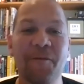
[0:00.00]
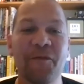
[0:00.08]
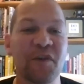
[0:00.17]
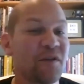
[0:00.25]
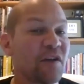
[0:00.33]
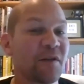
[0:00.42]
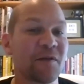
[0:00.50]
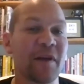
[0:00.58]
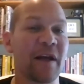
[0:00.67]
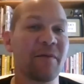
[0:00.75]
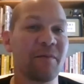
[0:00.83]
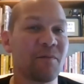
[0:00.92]
So it's just
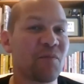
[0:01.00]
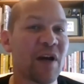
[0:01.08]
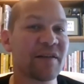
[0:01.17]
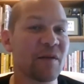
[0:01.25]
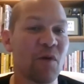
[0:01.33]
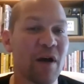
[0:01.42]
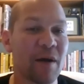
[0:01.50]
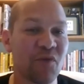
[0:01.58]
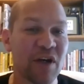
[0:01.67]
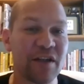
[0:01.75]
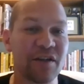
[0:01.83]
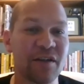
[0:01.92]
like practicing what I
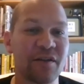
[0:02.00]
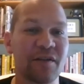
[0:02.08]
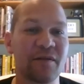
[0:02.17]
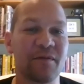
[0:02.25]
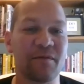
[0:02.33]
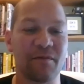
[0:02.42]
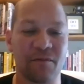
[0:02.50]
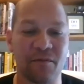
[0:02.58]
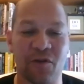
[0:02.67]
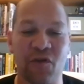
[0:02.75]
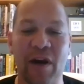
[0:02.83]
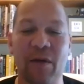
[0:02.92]
preach. Just
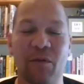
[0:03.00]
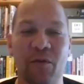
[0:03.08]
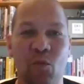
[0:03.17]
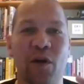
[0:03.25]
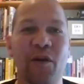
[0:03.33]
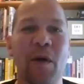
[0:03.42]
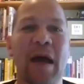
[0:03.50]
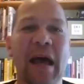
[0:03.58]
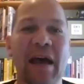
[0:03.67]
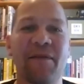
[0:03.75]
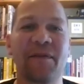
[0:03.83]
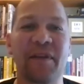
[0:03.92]
create what you
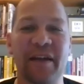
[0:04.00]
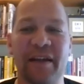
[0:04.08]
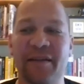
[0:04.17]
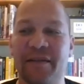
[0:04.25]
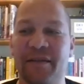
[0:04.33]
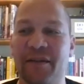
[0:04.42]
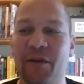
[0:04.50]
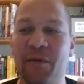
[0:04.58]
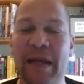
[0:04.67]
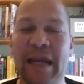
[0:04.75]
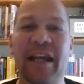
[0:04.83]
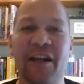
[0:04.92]
have that is
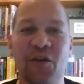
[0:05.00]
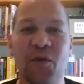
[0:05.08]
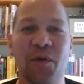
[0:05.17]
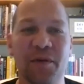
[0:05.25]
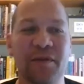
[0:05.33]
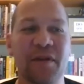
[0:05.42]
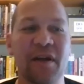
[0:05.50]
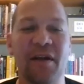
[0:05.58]
unique and yours,